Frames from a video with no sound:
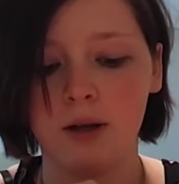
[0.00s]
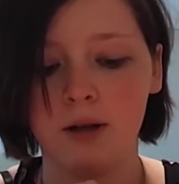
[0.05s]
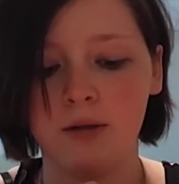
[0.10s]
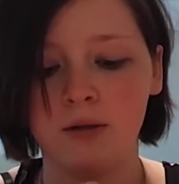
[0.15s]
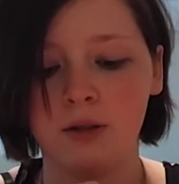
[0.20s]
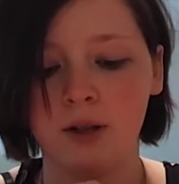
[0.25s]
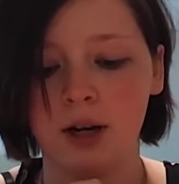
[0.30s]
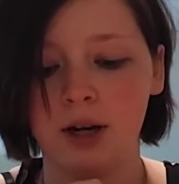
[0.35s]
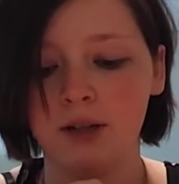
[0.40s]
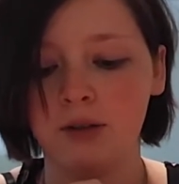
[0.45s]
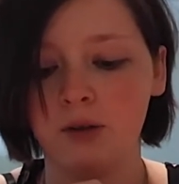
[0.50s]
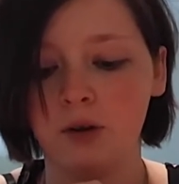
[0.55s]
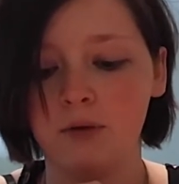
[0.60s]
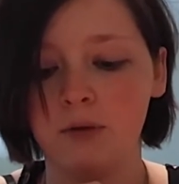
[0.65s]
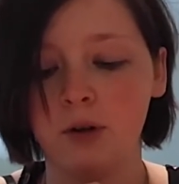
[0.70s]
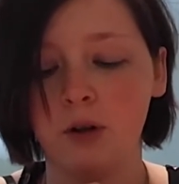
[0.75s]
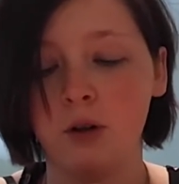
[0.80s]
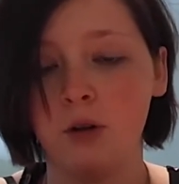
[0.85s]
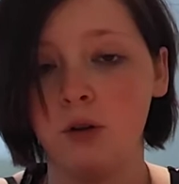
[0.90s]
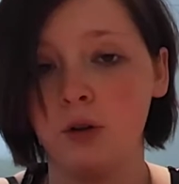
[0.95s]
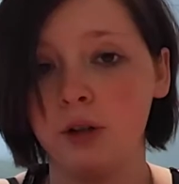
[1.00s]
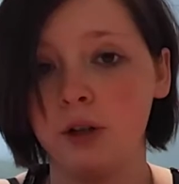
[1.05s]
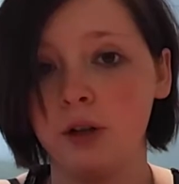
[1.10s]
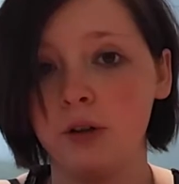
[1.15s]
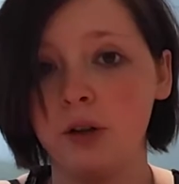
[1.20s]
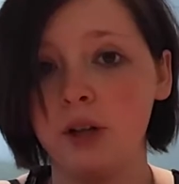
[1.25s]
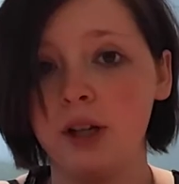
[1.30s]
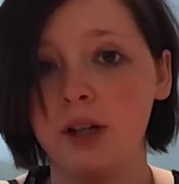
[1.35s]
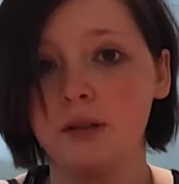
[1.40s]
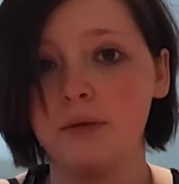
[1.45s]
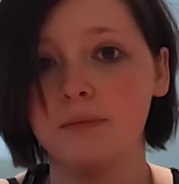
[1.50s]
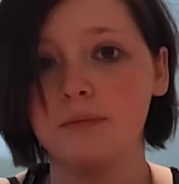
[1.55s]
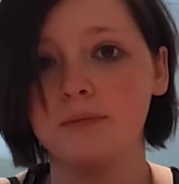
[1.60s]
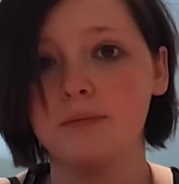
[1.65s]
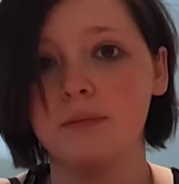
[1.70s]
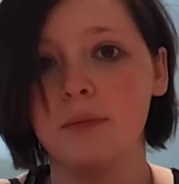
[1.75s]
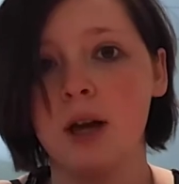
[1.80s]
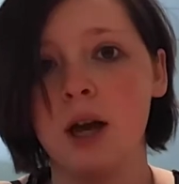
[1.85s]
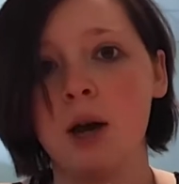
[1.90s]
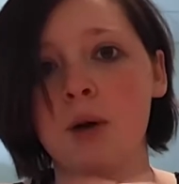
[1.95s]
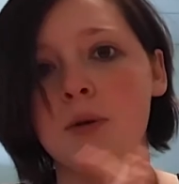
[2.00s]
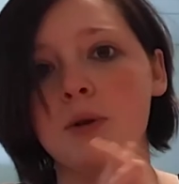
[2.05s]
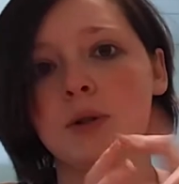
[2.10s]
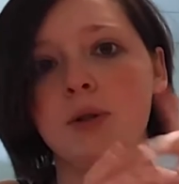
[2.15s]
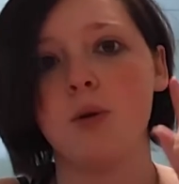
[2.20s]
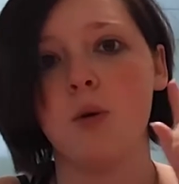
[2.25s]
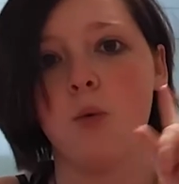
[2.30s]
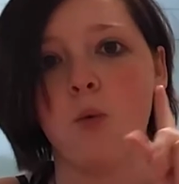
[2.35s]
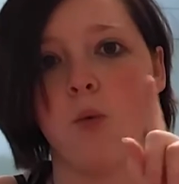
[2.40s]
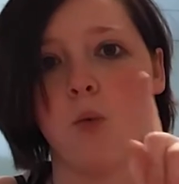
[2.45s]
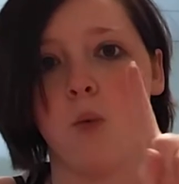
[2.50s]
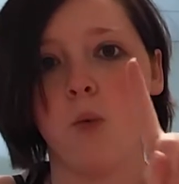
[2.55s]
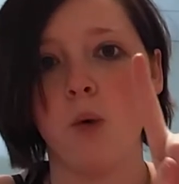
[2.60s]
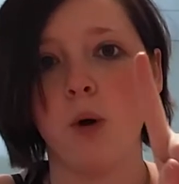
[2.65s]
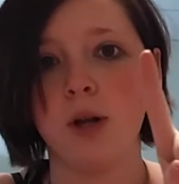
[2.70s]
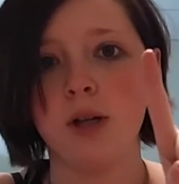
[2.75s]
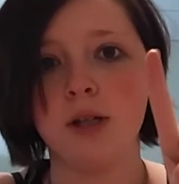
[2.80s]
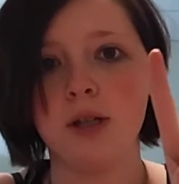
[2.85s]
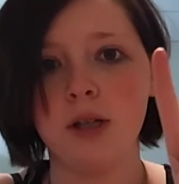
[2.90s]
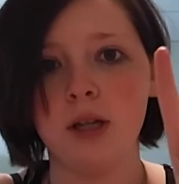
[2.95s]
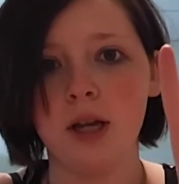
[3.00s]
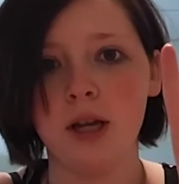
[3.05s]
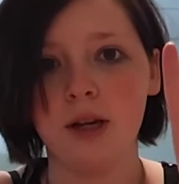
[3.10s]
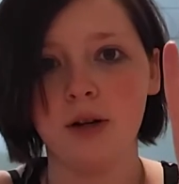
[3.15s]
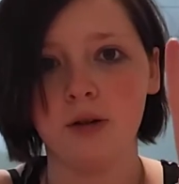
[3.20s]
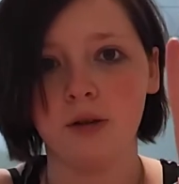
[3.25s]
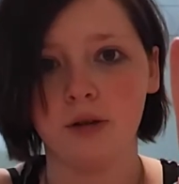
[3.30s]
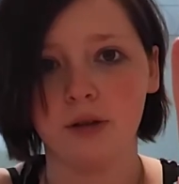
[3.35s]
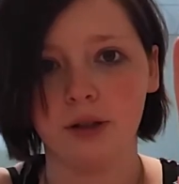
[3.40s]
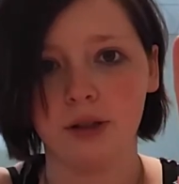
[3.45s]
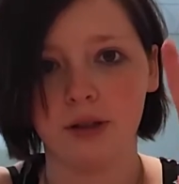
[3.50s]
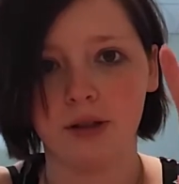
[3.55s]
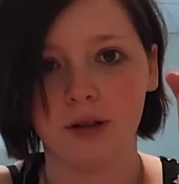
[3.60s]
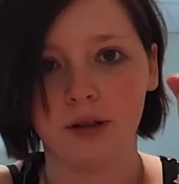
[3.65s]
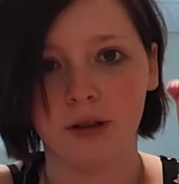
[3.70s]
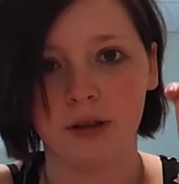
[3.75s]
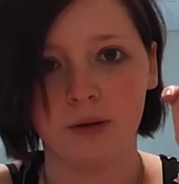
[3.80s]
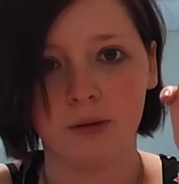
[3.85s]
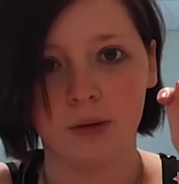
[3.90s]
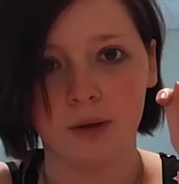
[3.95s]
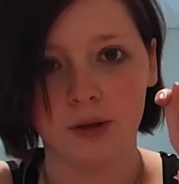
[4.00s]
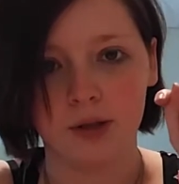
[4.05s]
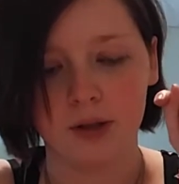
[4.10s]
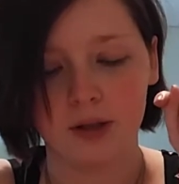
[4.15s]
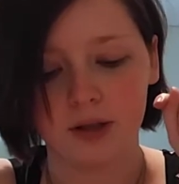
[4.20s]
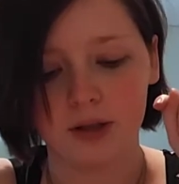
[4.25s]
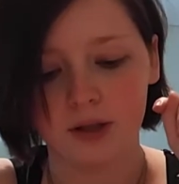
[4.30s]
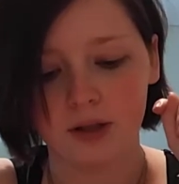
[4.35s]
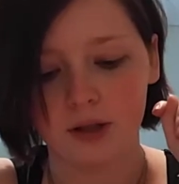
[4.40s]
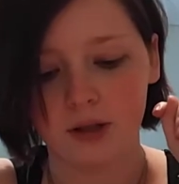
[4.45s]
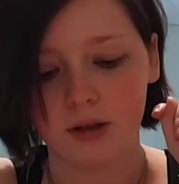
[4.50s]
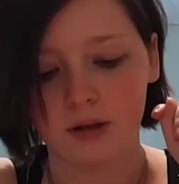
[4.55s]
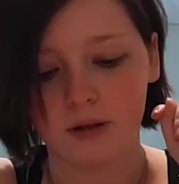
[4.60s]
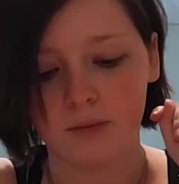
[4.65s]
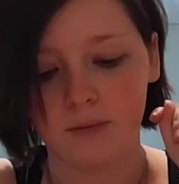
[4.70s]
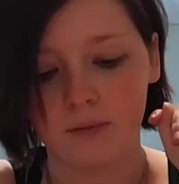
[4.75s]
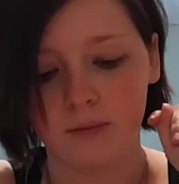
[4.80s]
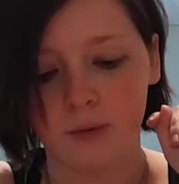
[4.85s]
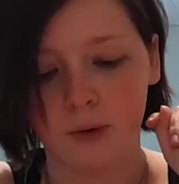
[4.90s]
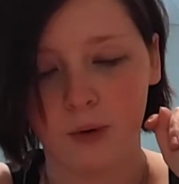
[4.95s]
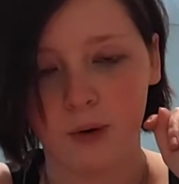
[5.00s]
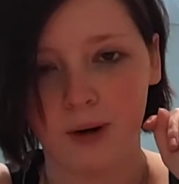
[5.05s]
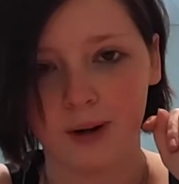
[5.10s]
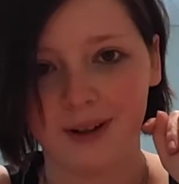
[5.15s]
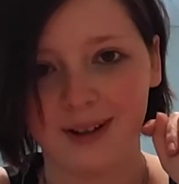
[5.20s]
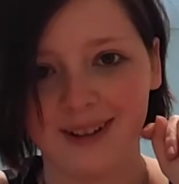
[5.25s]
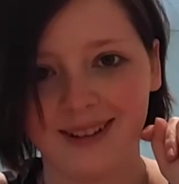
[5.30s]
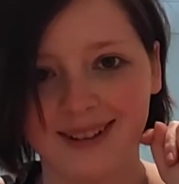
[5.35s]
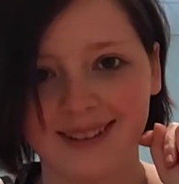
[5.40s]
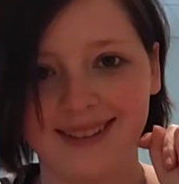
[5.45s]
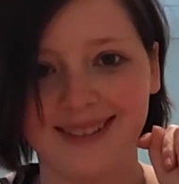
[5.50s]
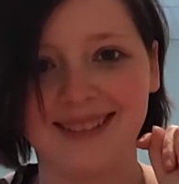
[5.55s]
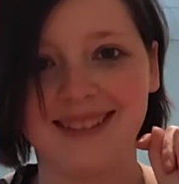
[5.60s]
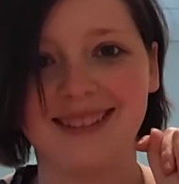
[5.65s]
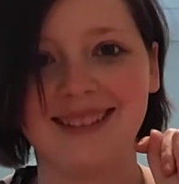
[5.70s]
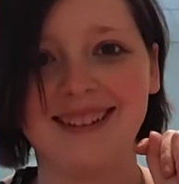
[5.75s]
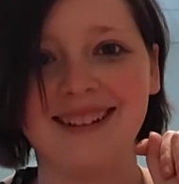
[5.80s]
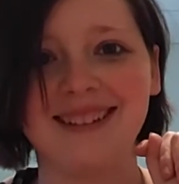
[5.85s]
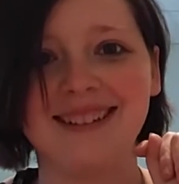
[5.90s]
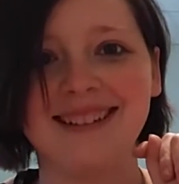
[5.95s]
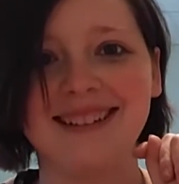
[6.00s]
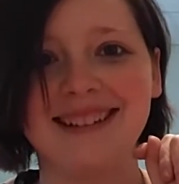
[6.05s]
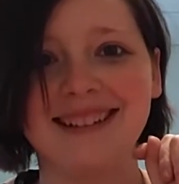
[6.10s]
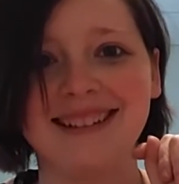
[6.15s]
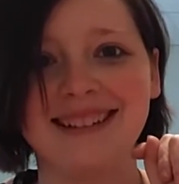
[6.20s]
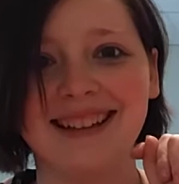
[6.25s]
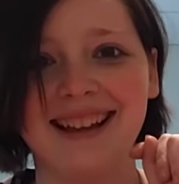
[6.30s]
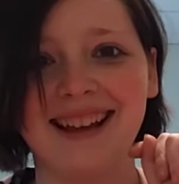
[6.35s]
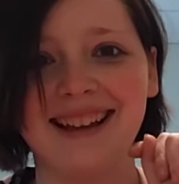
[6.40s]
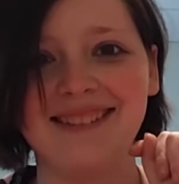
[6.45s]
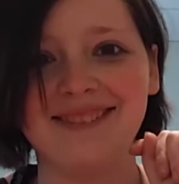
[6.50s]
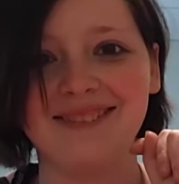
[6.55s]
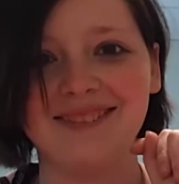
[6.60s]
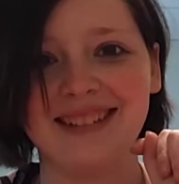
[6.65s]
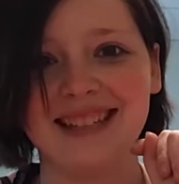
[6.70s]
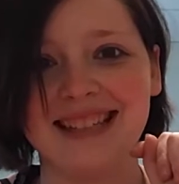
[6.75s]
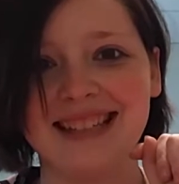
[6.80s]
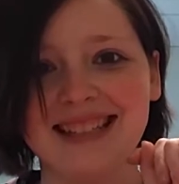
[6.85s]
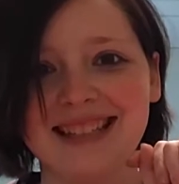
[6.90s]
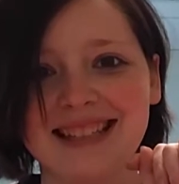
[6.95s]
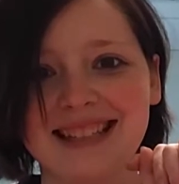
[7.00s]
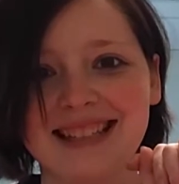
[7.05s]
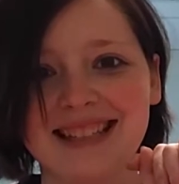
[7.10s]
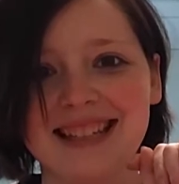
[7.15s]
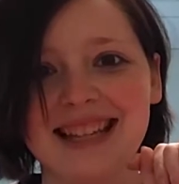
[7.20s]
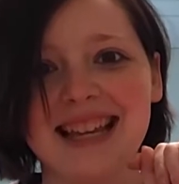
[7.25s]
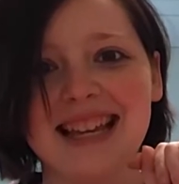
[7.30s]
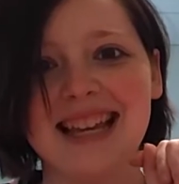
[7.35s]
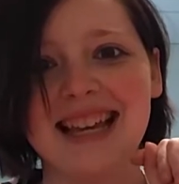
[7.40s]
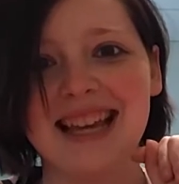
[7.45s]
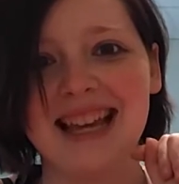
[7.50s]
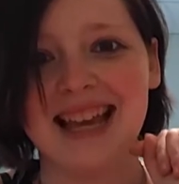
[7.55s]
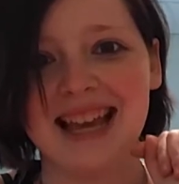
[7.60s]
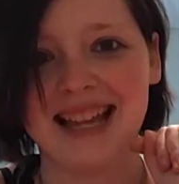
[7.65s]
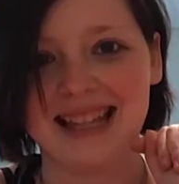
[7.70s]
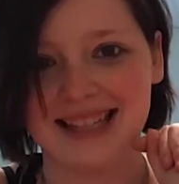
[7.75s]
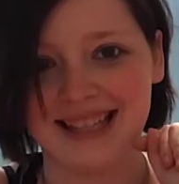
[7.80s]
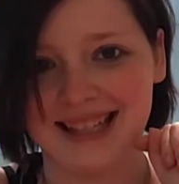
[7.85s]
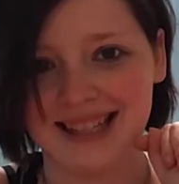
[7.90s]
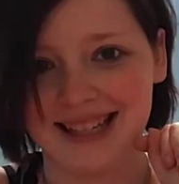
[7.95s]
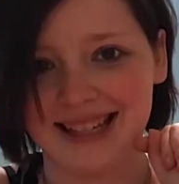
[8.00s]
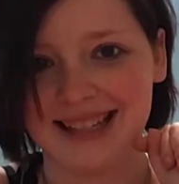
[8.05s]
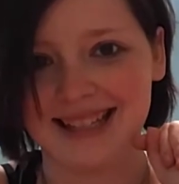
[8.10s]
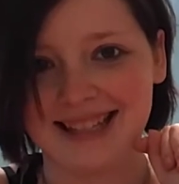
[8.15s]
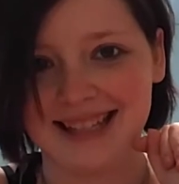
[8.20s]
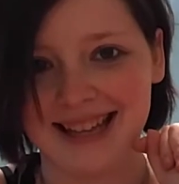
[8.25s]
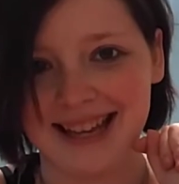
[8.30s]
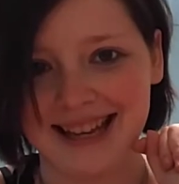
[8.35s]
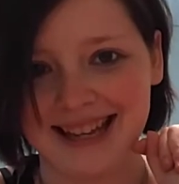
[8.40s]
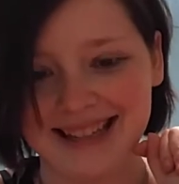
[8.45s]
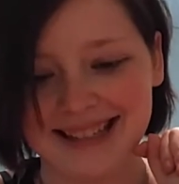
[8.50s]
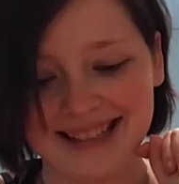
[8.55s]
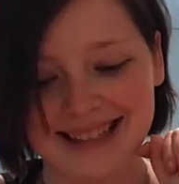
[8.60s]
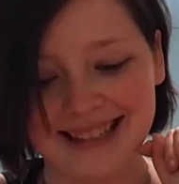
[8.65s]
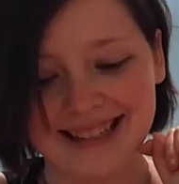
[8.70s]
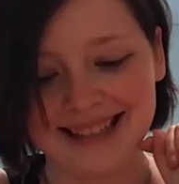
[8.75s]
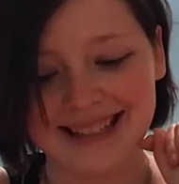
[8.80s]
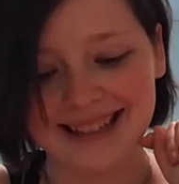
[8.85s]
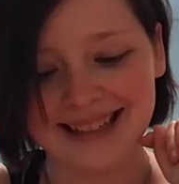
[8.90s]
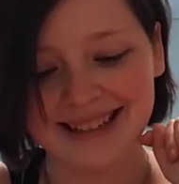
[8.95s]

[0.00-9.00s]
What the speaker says: Did I deliver early or late? I was 1 day early. He was born at 39 weeks and 6 days.